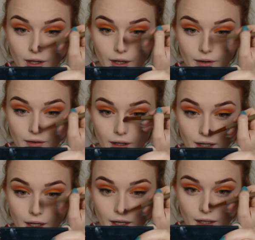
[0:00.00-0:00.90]
And
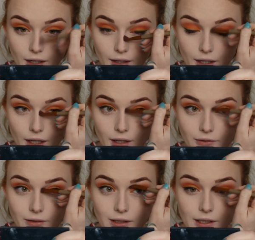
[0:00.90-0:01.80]
then
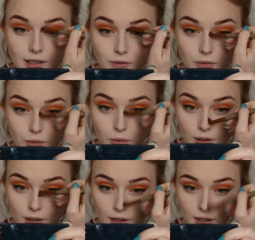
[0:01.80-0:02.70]
carefully
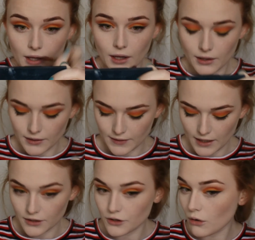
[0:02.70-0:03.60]
do the
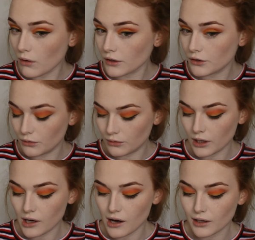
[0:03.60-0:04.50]
sides. You don't want it too
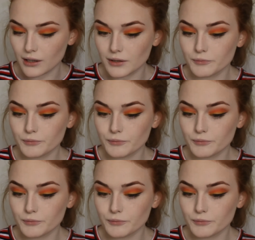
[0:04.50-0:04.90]
dark.